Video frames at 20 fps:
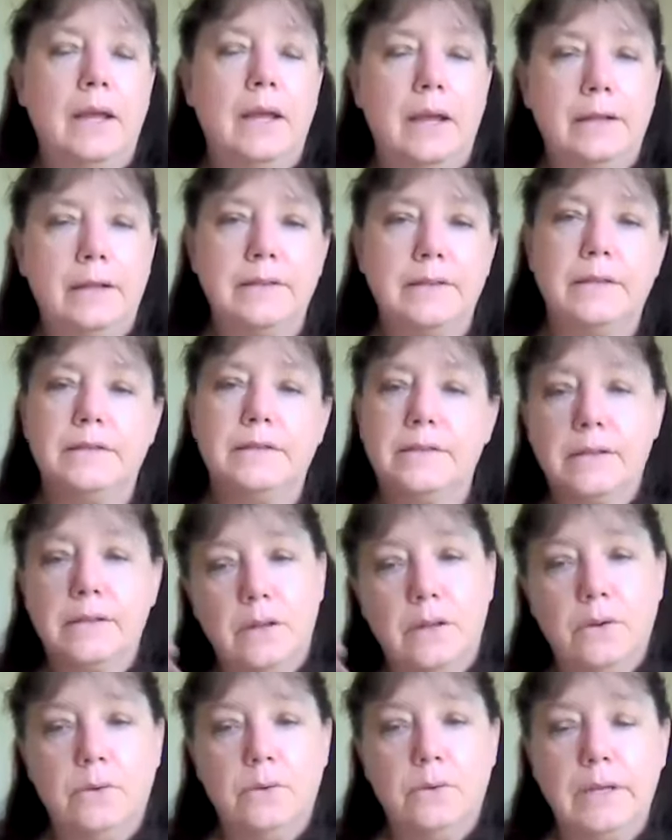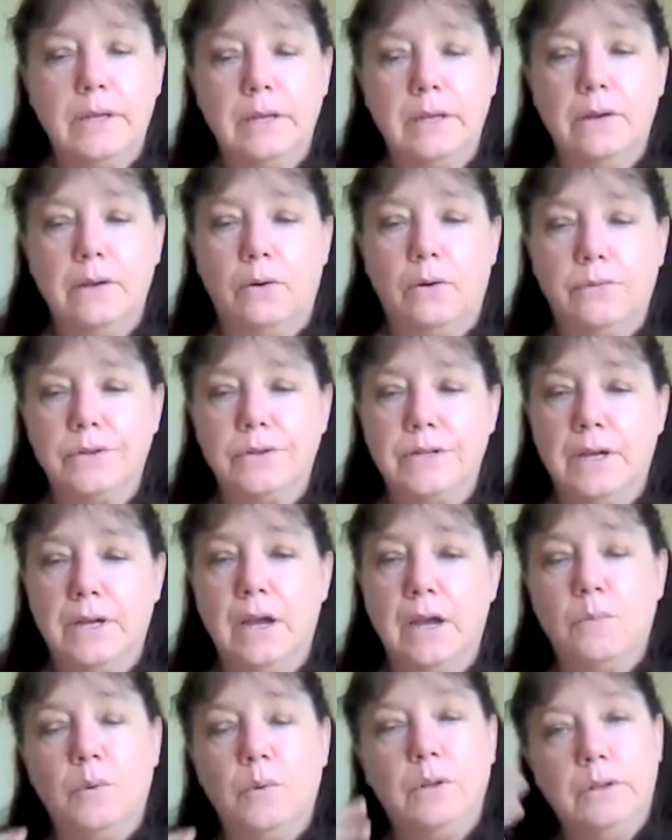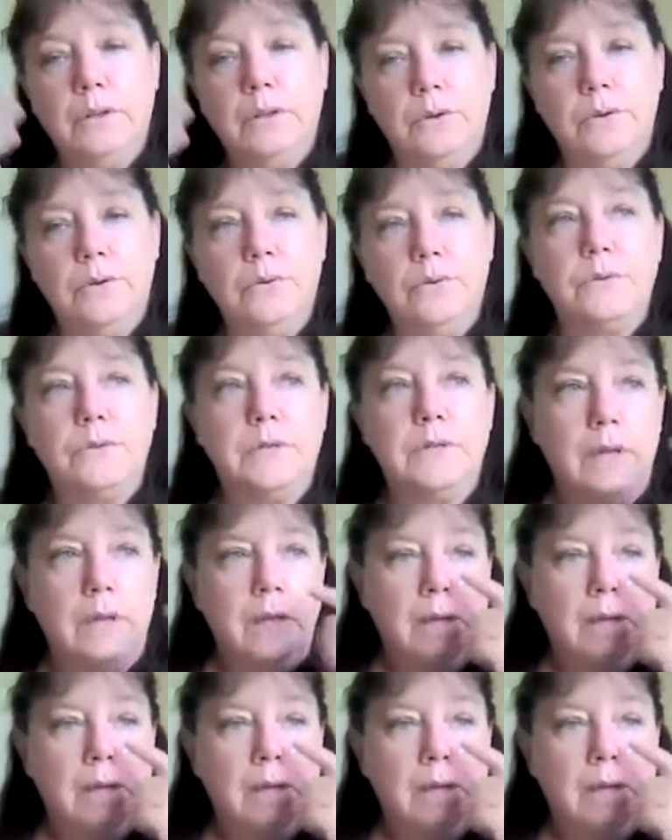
and then slowly over time we lose